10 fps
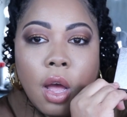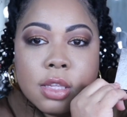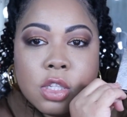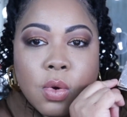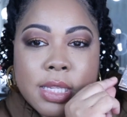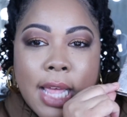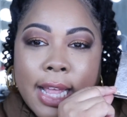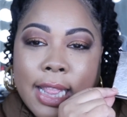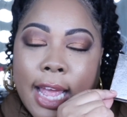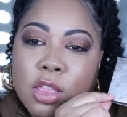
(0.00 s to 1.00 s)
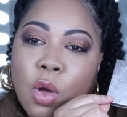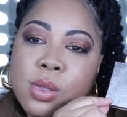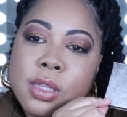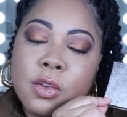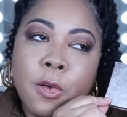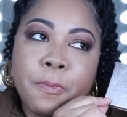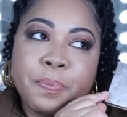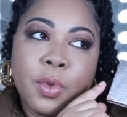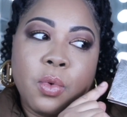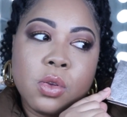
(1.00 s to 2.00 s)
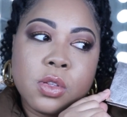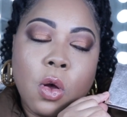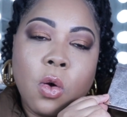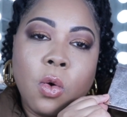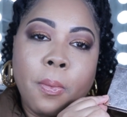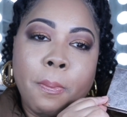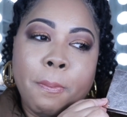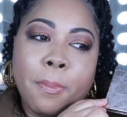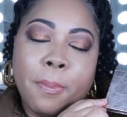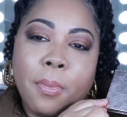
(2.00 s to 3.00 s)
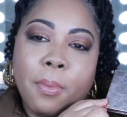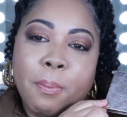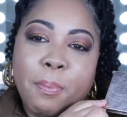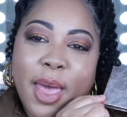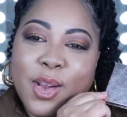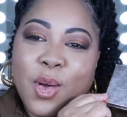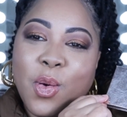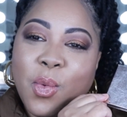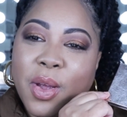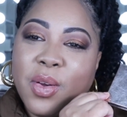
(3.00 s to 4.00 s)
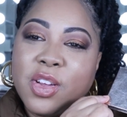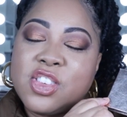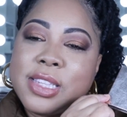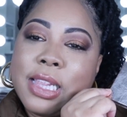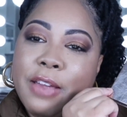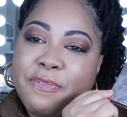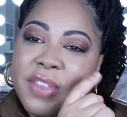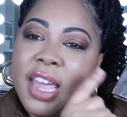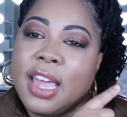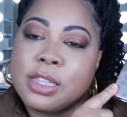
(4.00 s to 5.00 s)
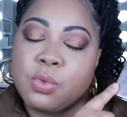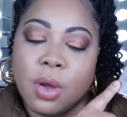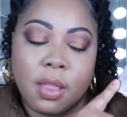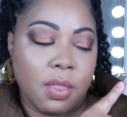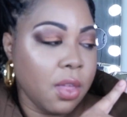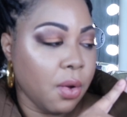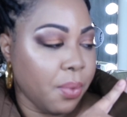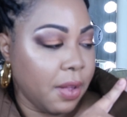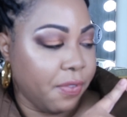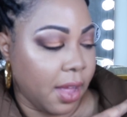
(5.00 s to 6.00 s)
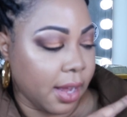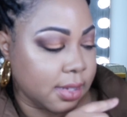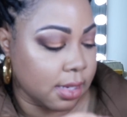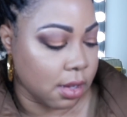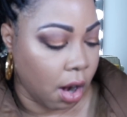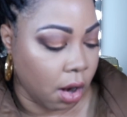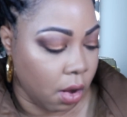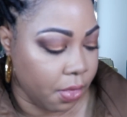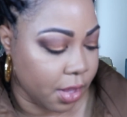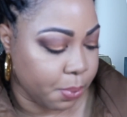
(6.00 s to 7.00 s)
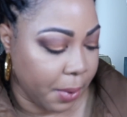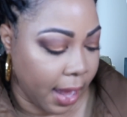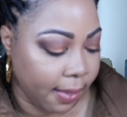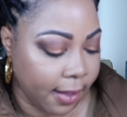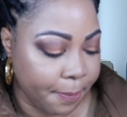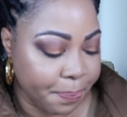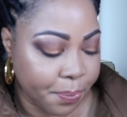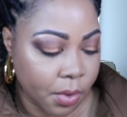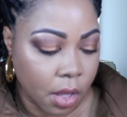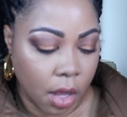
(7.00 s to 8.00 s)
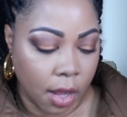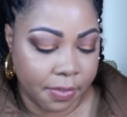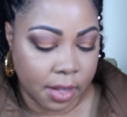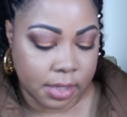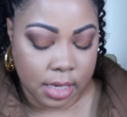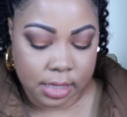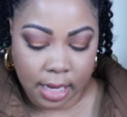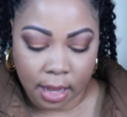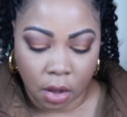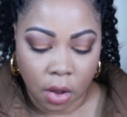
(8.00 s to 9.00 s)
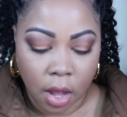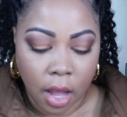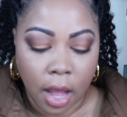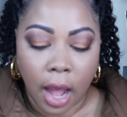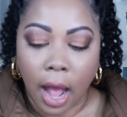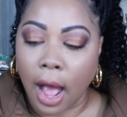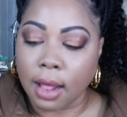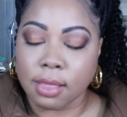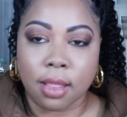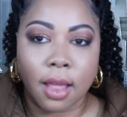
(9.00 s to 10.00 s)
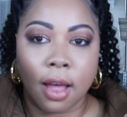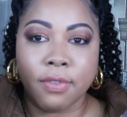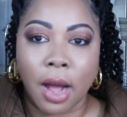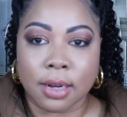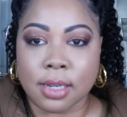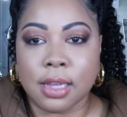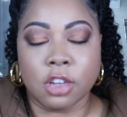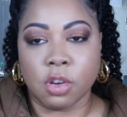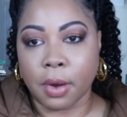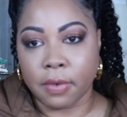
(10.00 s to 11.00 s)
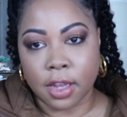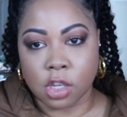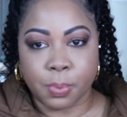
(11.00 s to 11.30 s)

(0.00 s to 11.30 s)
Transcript: so it's like like those little rose gold metal where you can just lift it is what the reflexes are on this palette of the detail. I love Anastasia Beverly Hills